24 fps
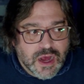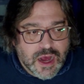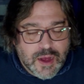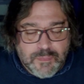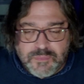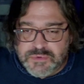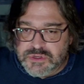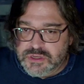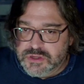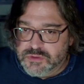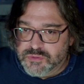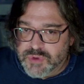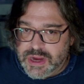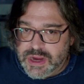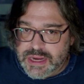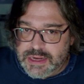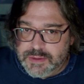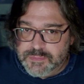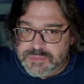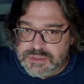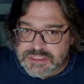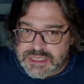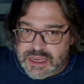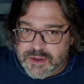up to the
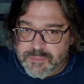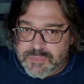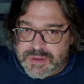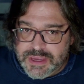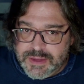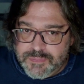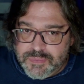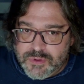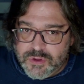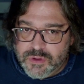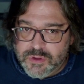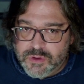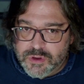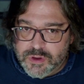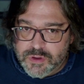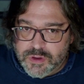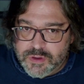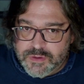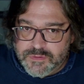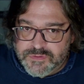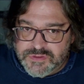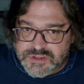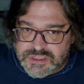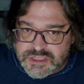right set of people
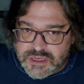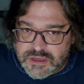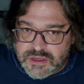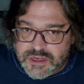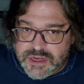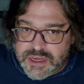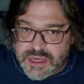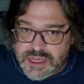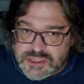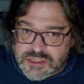or a facility